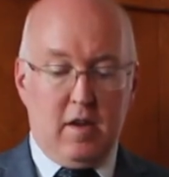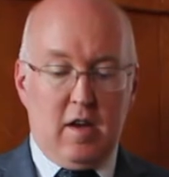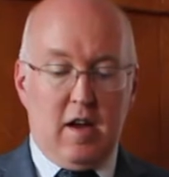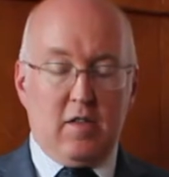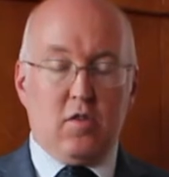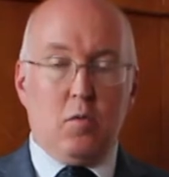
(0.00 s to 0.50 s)

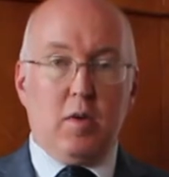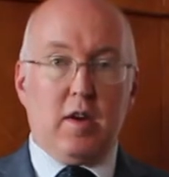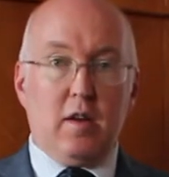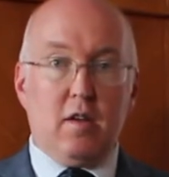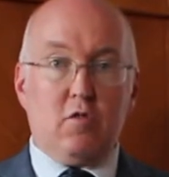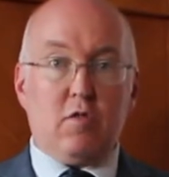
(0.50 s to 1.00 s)
And so we
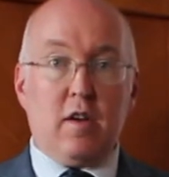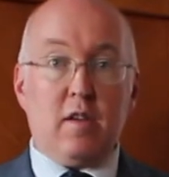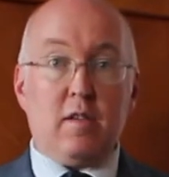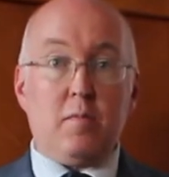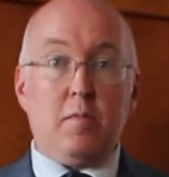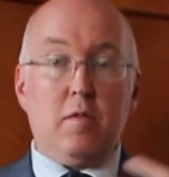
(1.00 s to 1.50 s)
can
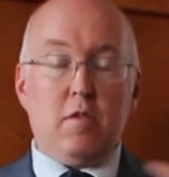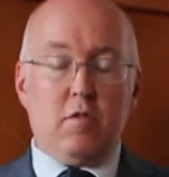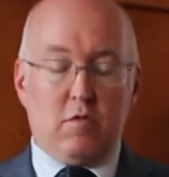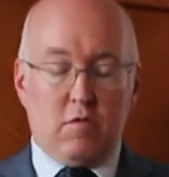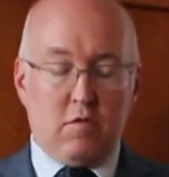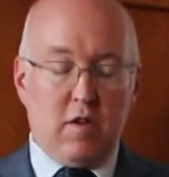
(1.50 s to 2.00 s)

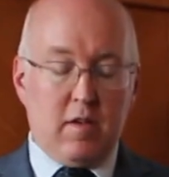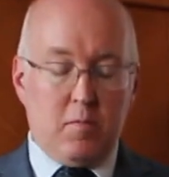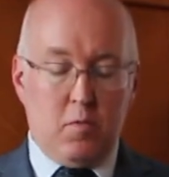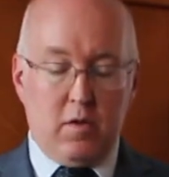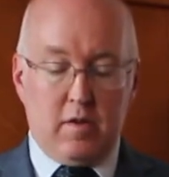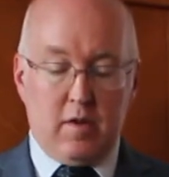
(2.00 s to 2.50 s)

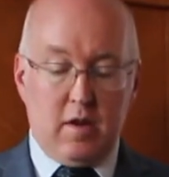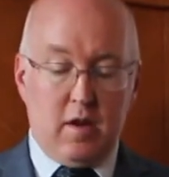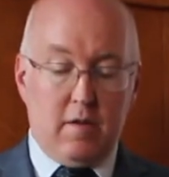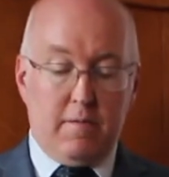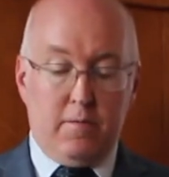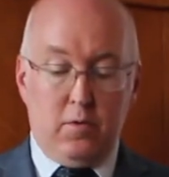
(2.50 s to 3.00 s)
transport
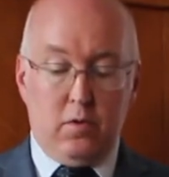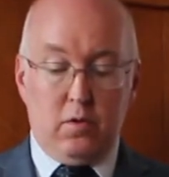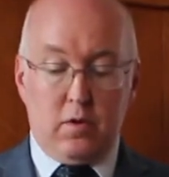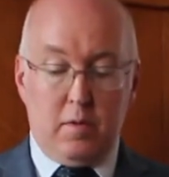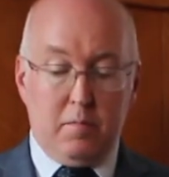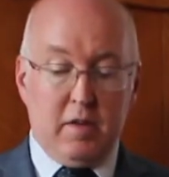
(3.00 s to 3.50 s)

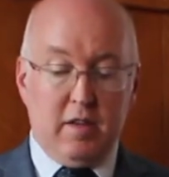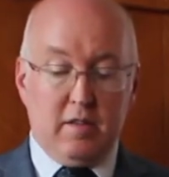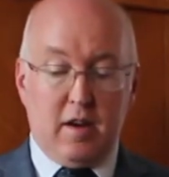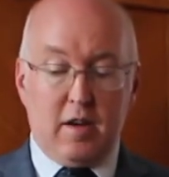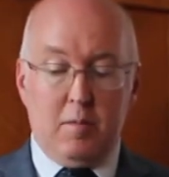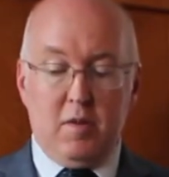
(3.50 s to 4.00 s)
full, complete
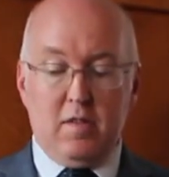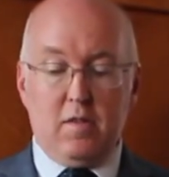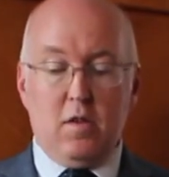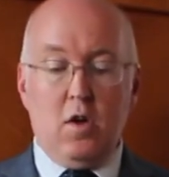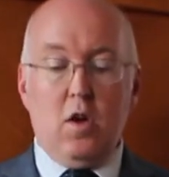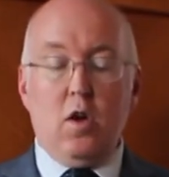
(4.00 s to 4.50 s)

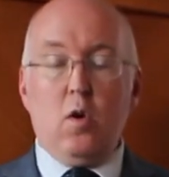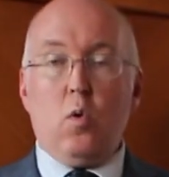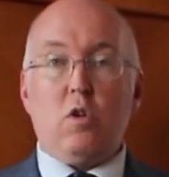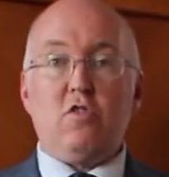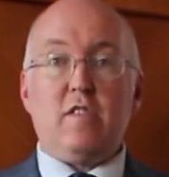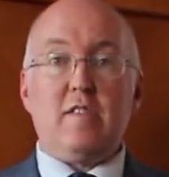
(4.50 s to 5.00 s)
documents
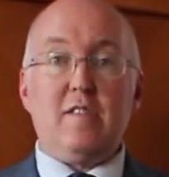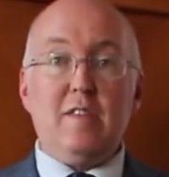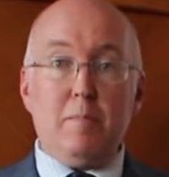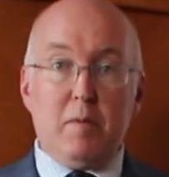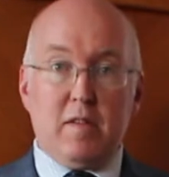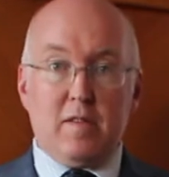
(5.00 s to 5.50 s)
or just
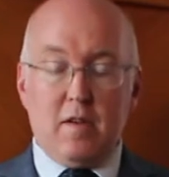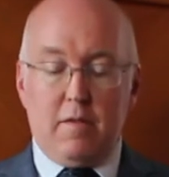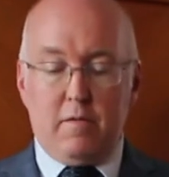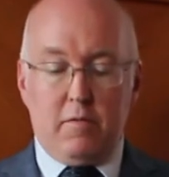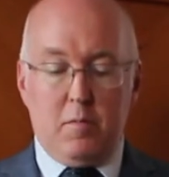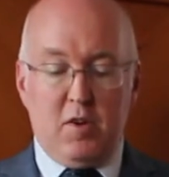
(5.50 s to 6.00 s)
snippets of
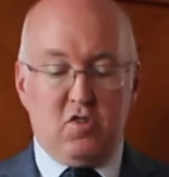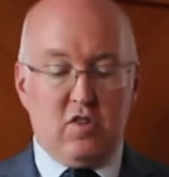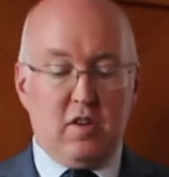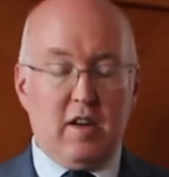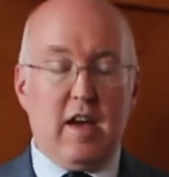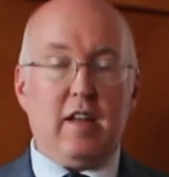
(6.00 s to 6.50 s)

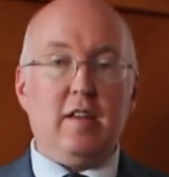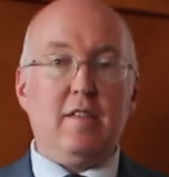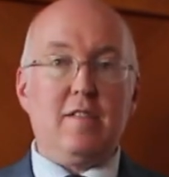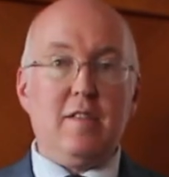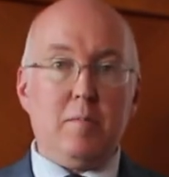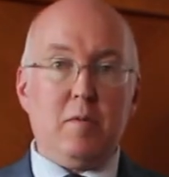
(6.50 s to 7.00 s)
information. And these
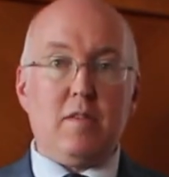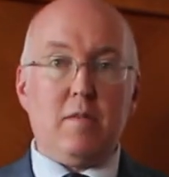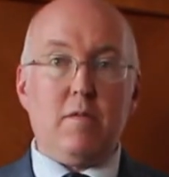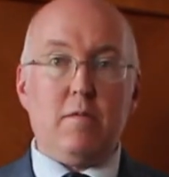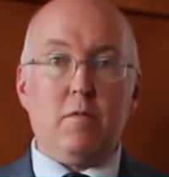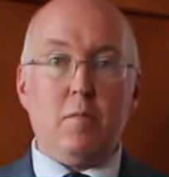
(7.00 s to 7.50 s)
snippets of
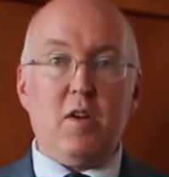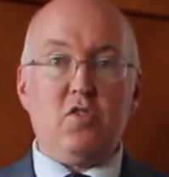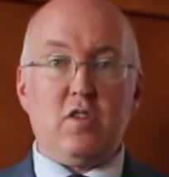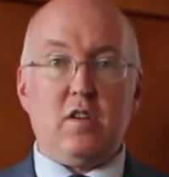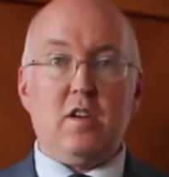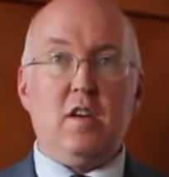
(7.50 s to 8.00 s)

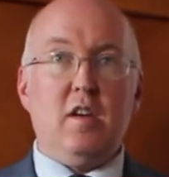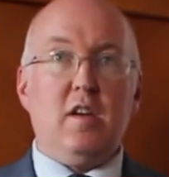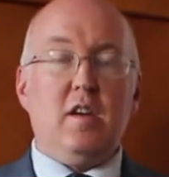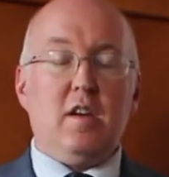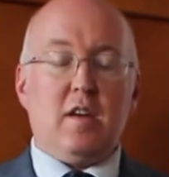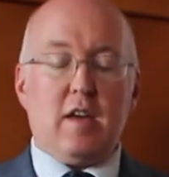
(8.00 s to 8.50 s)
information
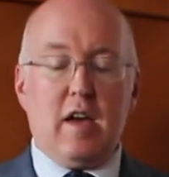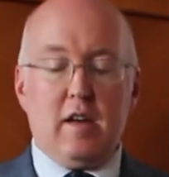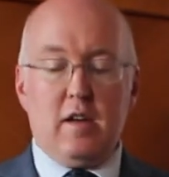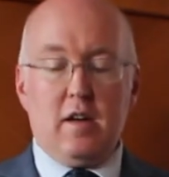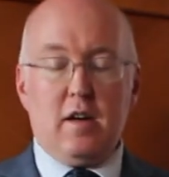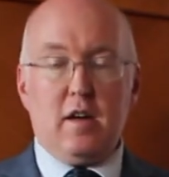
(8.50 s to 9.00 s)
can
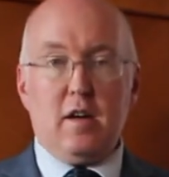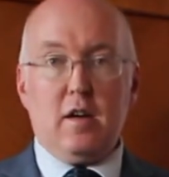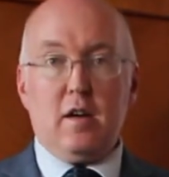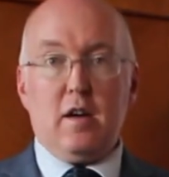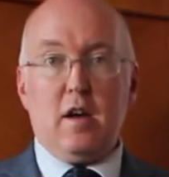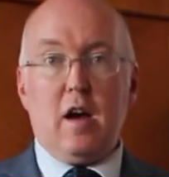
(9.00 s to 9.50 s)

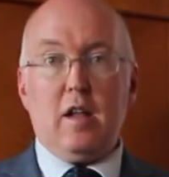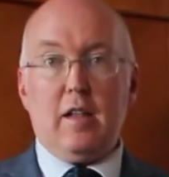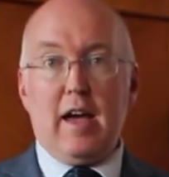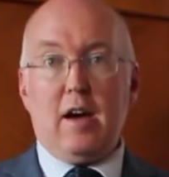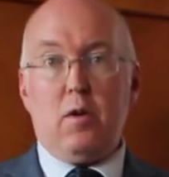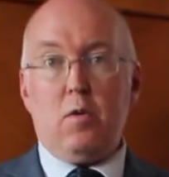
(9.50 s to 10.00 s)

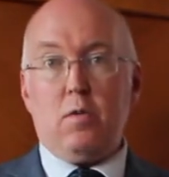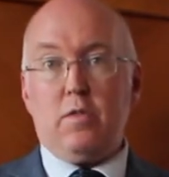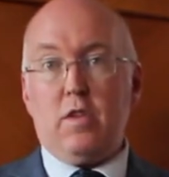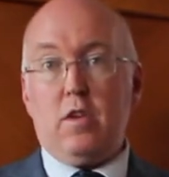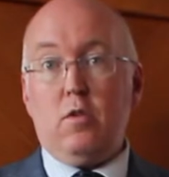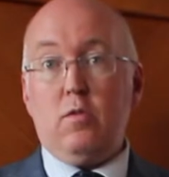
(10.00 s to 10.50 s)
allow
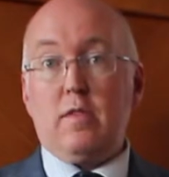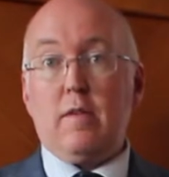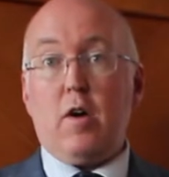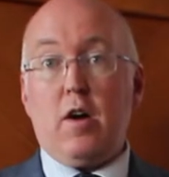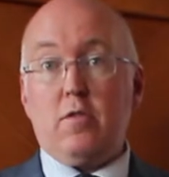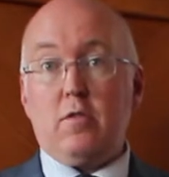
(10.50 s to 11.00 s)
the use
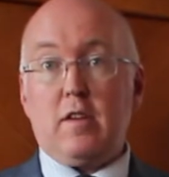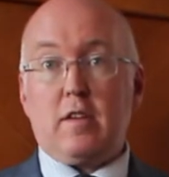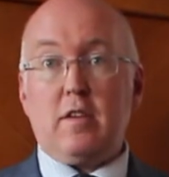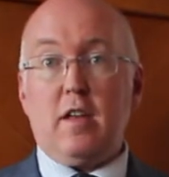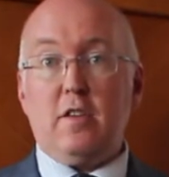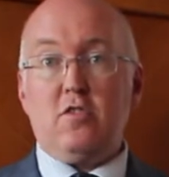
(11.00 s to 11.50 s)
of other
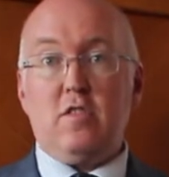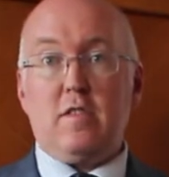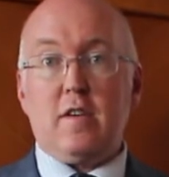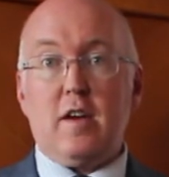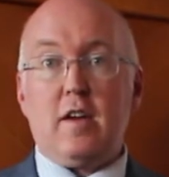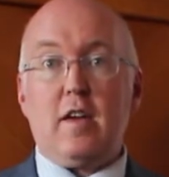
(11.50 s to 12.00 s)
technologies
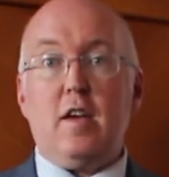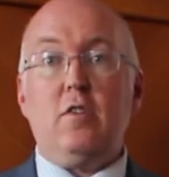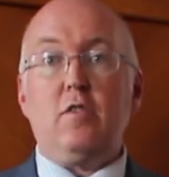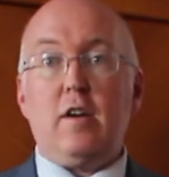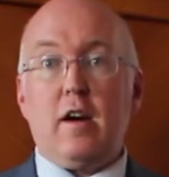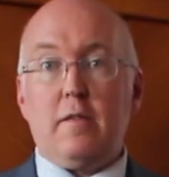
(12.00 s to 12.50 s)
like
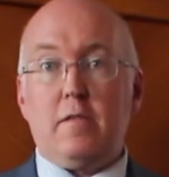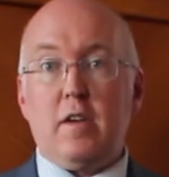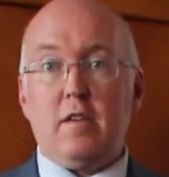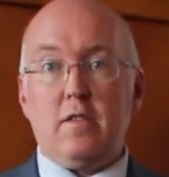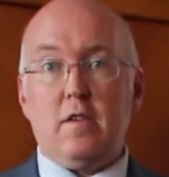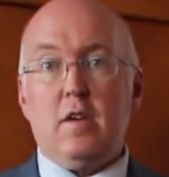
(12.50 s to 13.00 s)
Internet of
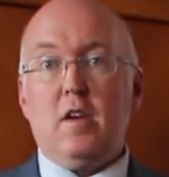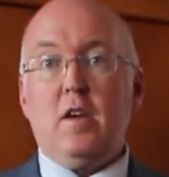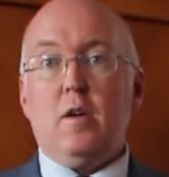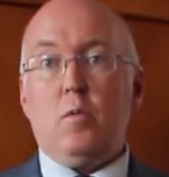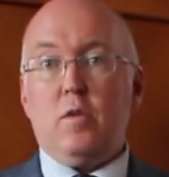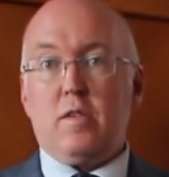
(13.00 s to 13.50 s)
Things
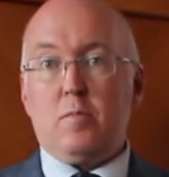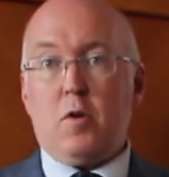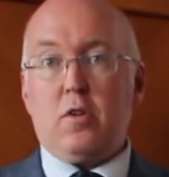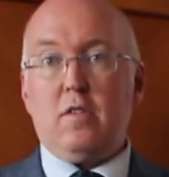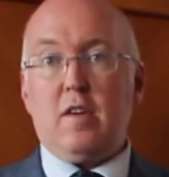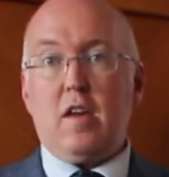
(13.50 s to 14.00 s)
with smart
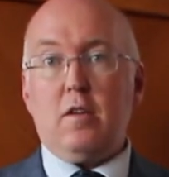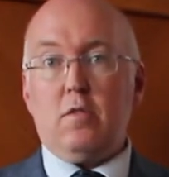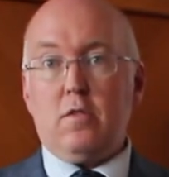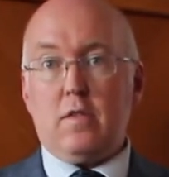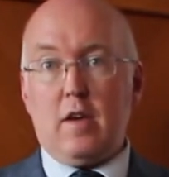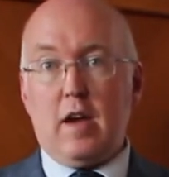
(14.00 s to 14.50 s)

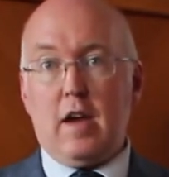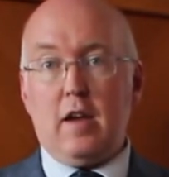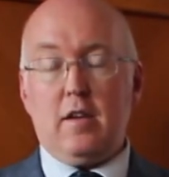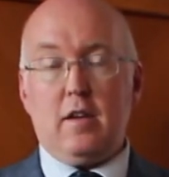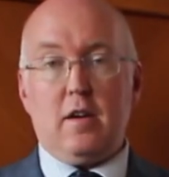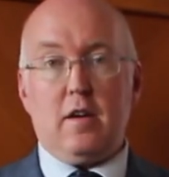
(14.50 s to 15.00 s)
containers and